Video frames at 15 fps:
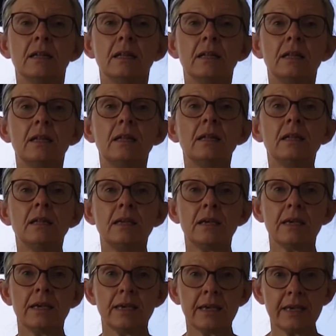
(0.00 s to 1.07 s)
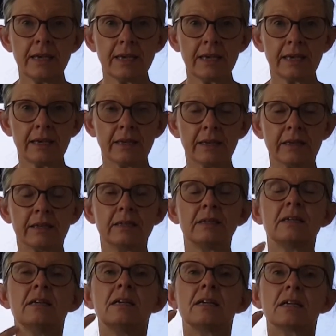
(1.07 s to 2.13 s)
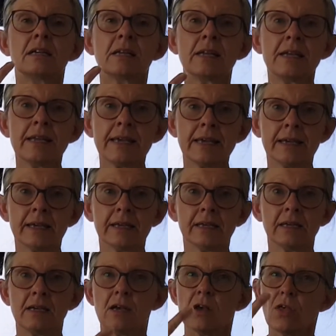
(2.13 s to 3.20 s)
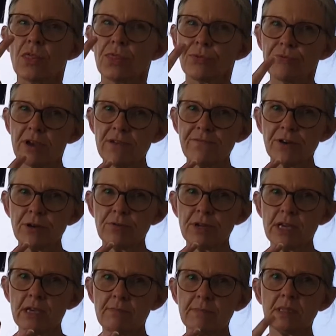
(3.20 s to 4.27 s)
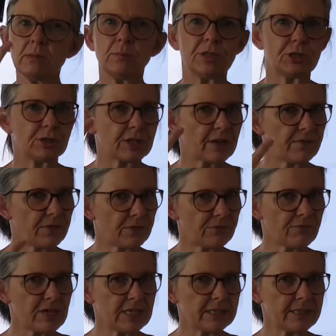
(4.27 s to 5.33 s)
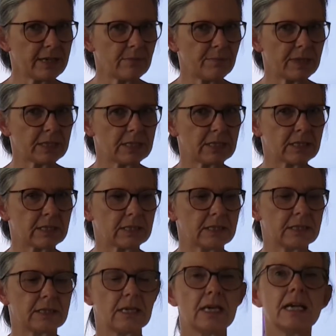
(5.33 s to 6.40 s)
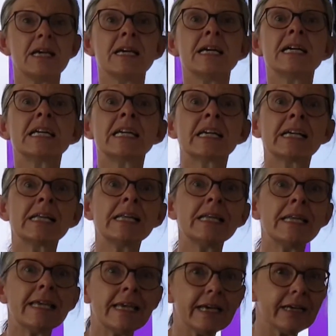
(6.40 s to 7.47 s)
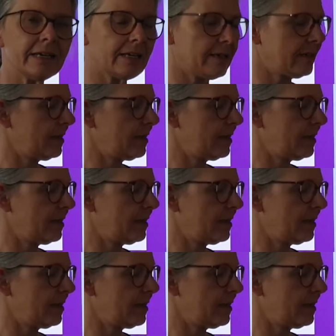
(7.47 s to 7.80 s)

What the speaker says: Clear. Clear. Three phonemes, we should have three sound buttons. Clear.